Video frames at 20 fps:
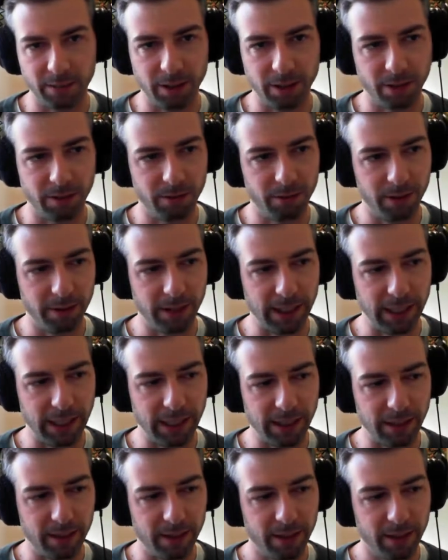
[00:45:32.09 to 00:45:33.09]
We're
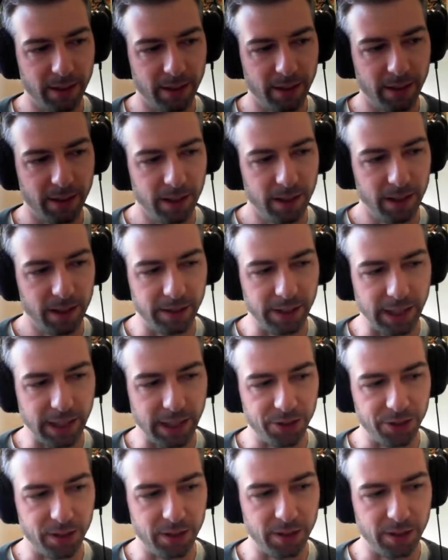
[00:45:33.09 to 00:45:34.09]
like a
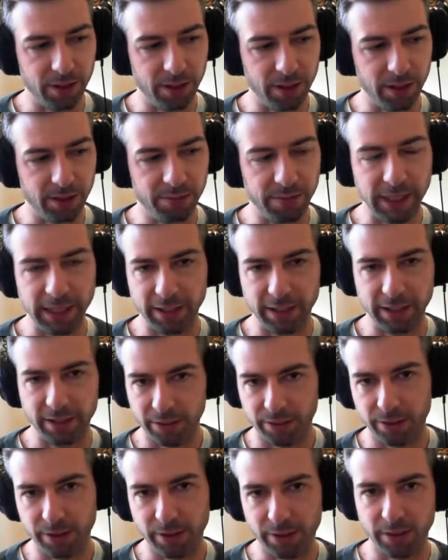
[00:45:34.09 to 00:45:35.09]
nation of many
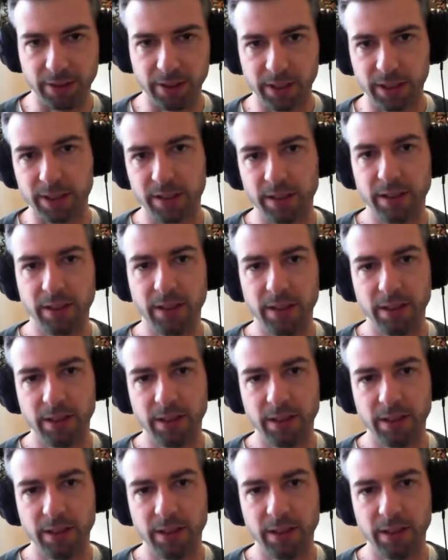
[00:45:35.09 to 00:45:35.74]
cultures.